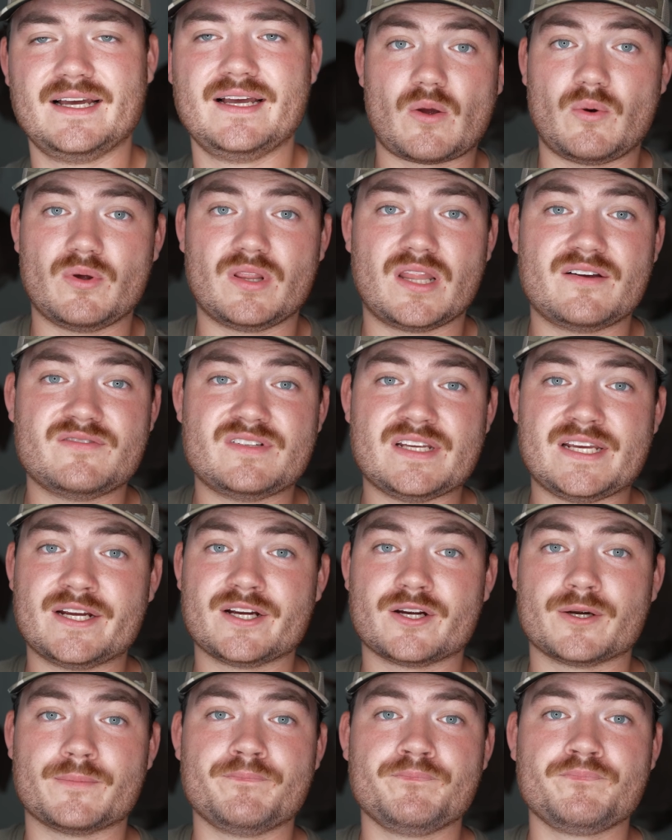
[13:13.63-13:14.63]
We'd love to
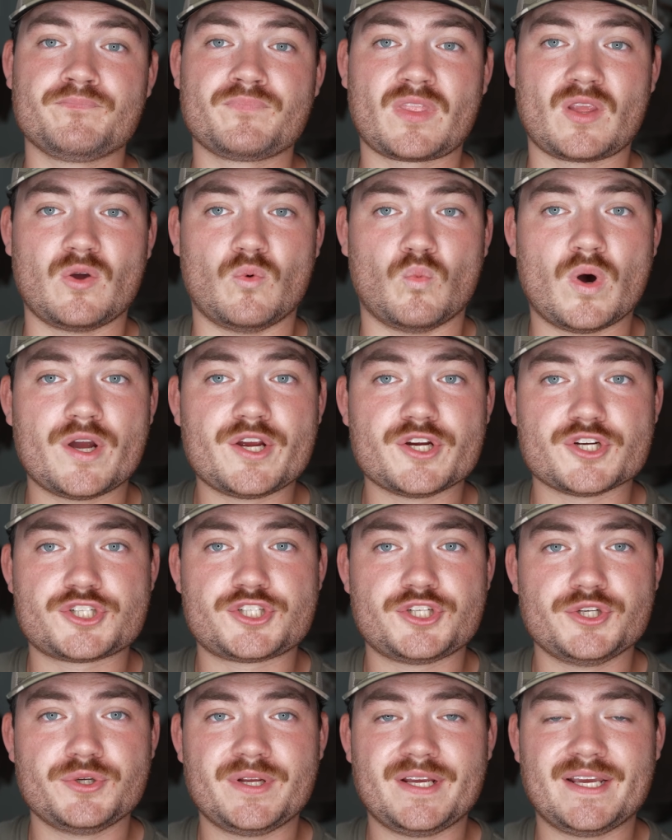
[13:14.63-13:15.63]
hear what you're
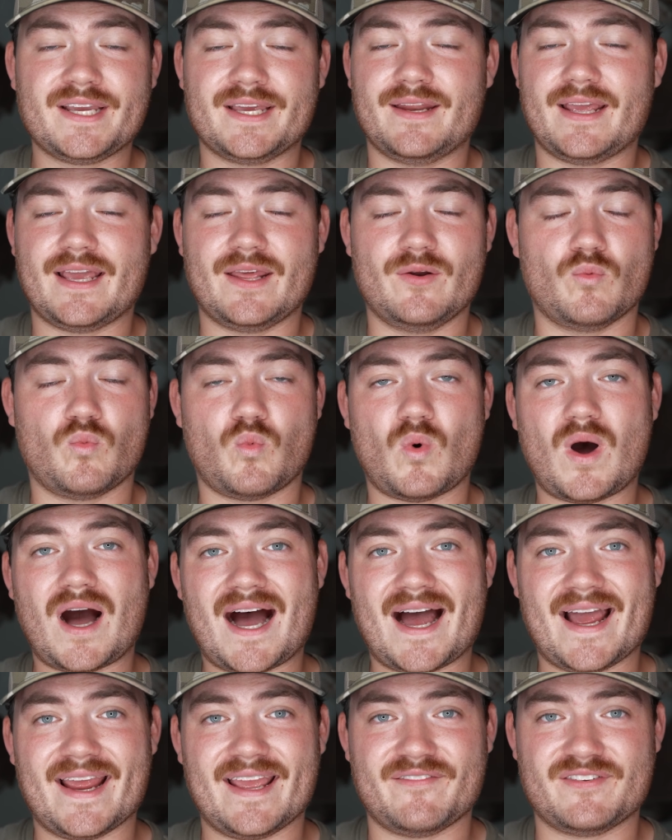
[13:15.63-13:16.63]
shooting and
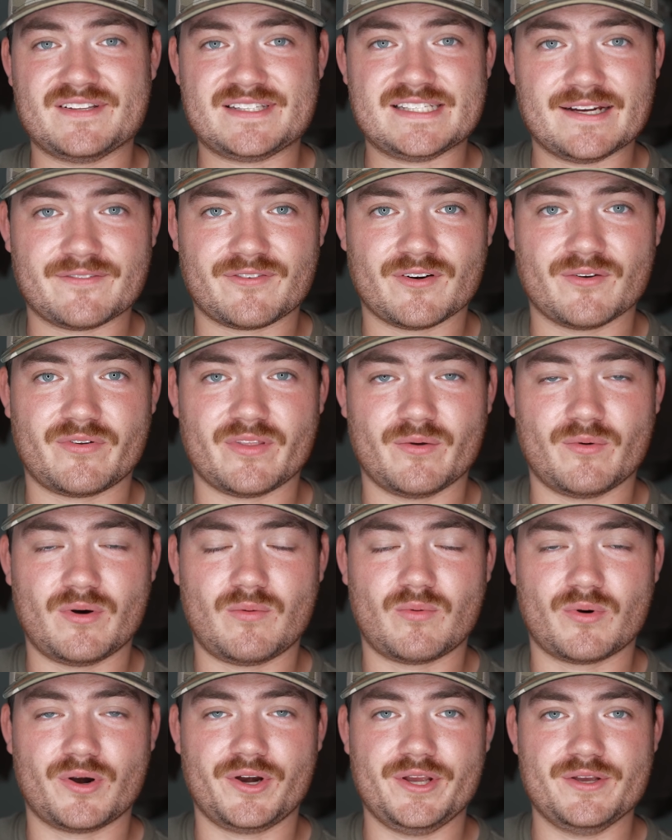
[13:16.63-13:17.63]
why, if it's different from
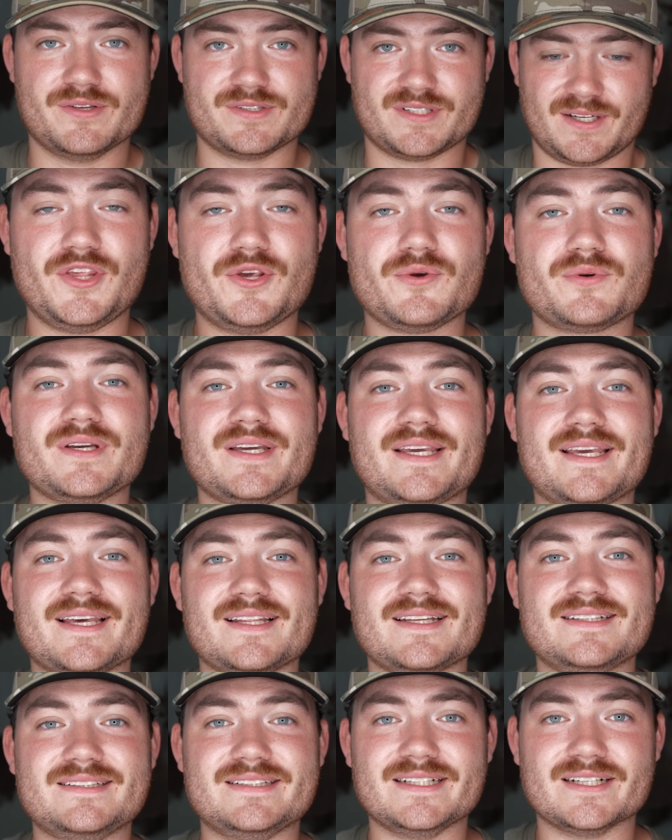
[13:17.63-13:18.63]
what we're using. You can
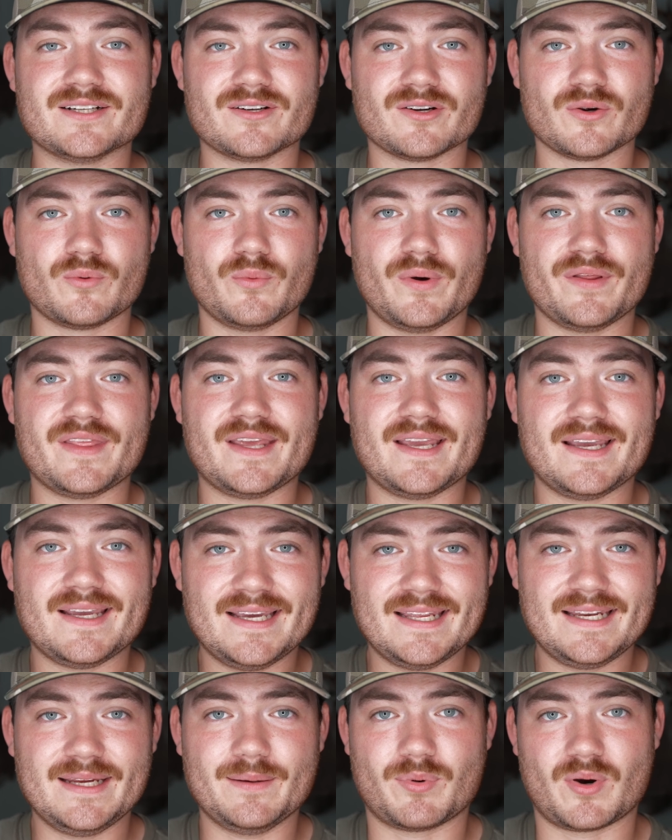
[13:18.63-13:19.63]
kill a deer with
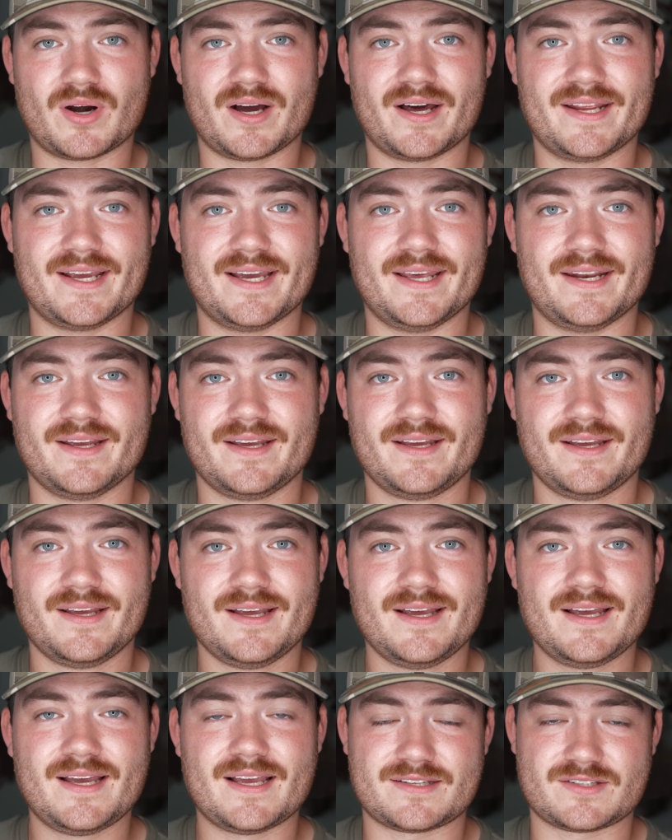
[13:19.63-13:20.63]
any broadhead
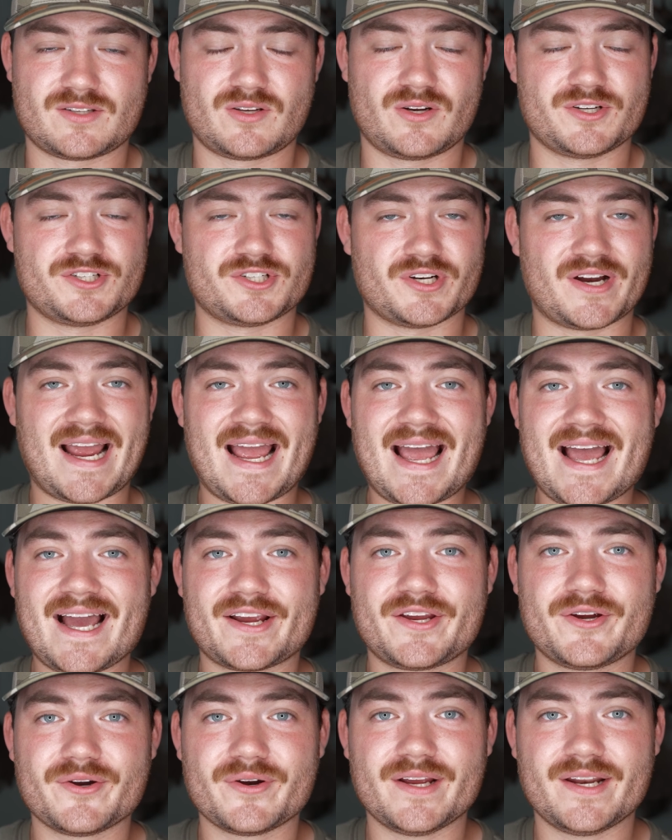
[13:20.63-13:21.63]
as long as you're
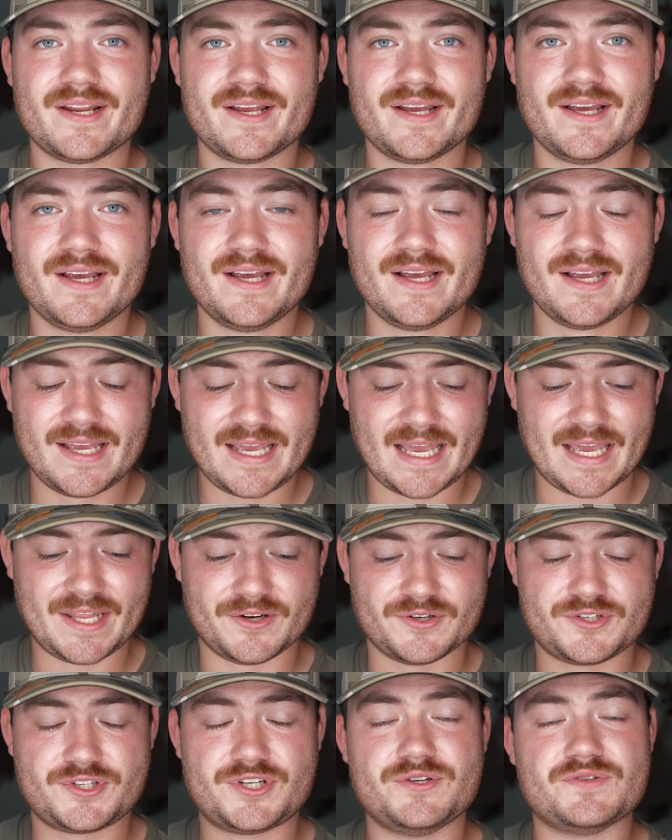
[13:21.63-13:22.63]
accurate and
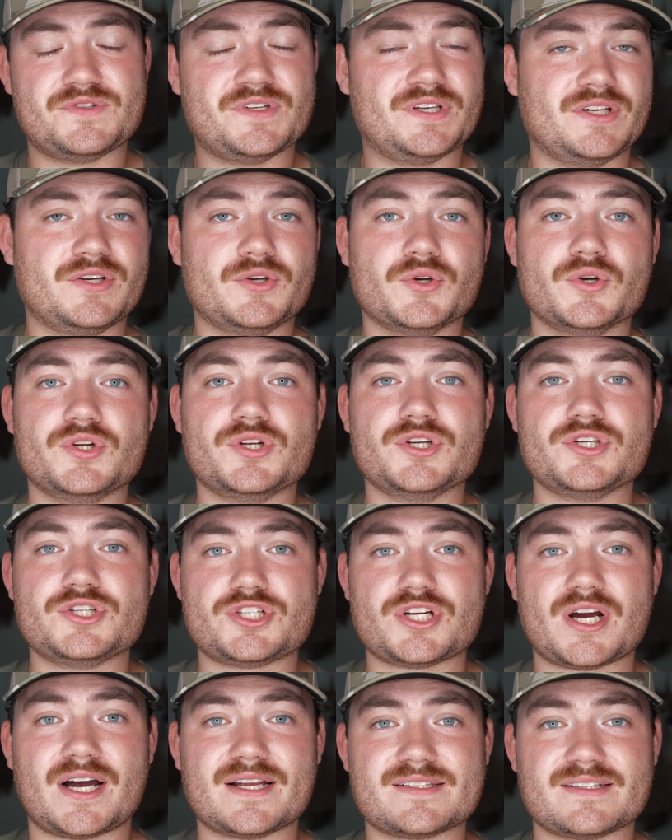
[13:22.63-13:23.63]
you're choosing good
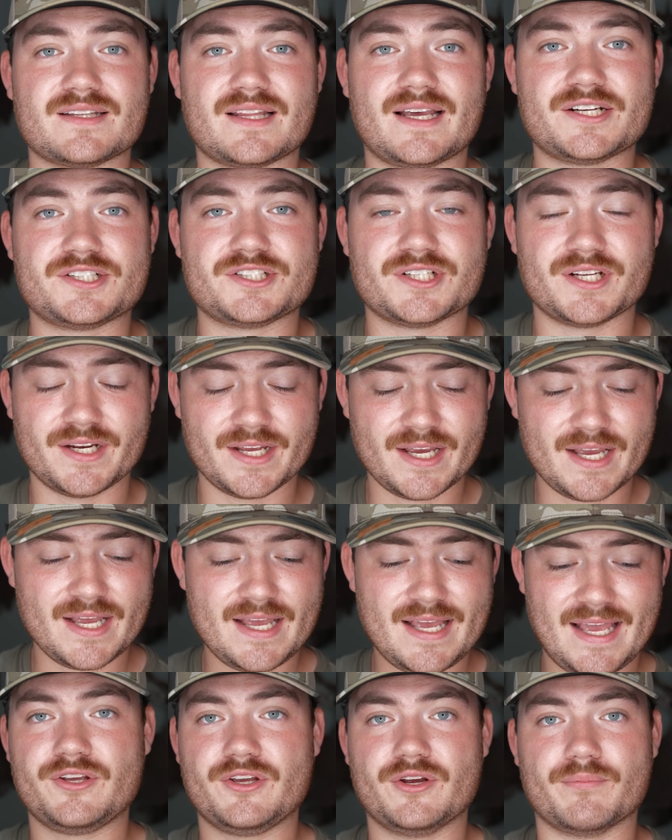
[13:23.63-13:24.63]
shot selection,
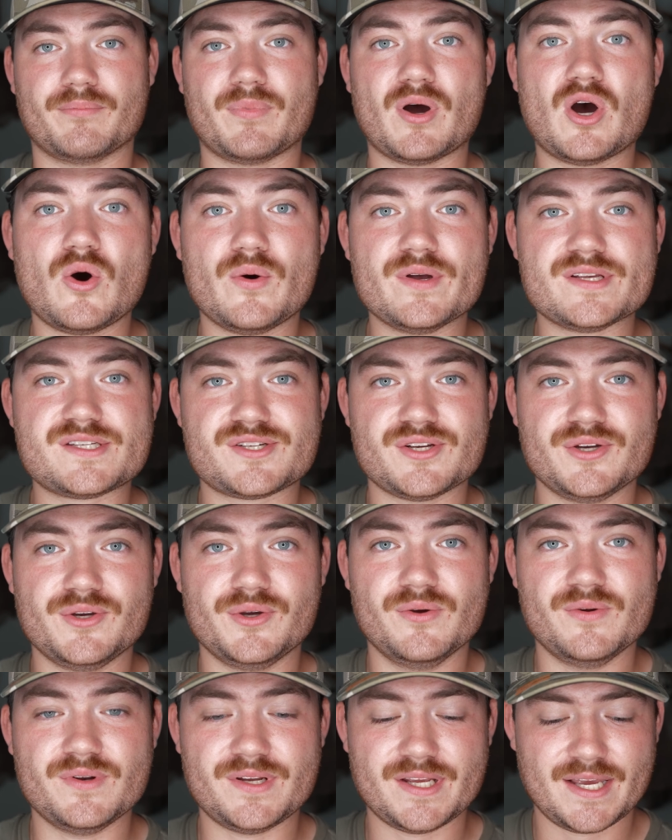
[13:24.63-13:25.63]
your bow is
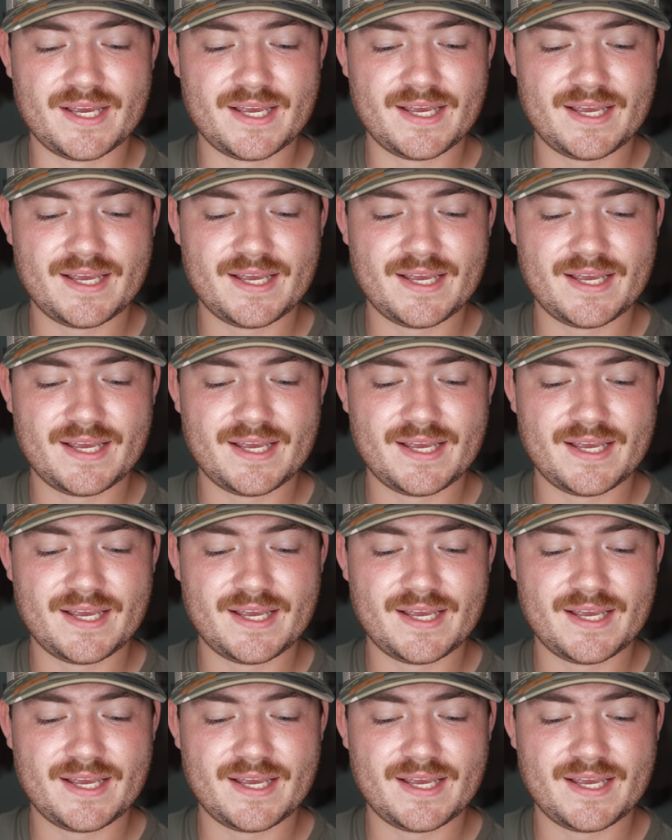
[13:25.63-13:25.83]
tuned,